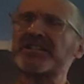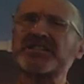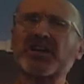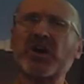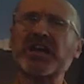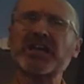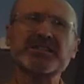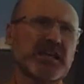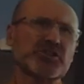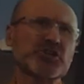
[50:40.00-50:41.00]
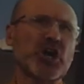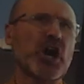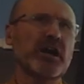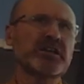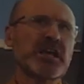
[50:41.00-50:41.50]
the story is that
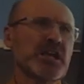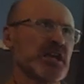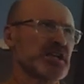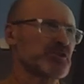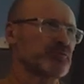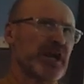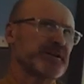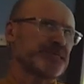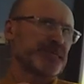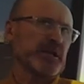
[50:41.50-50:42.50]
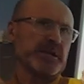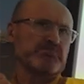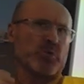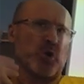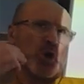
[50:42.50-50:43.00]
John is already feeling
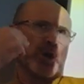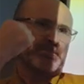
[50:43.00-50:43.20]
more